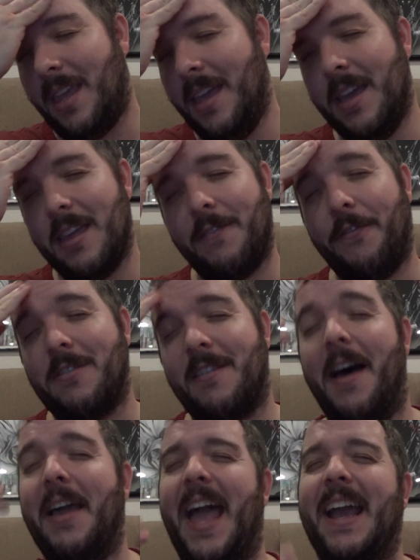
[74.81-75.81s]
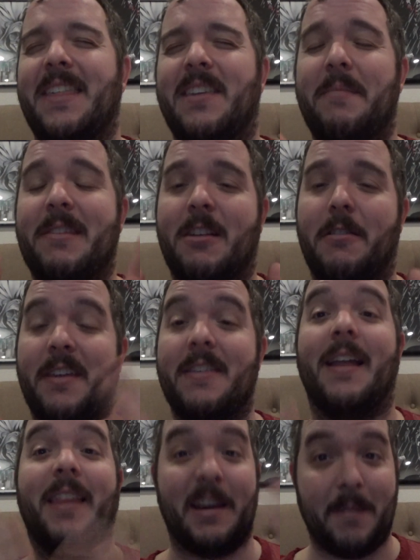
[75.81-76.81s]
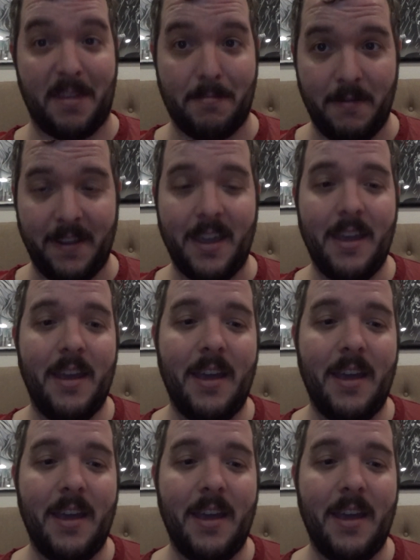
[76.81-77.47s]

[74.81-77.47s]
is first I guess let me start things I like in this movie.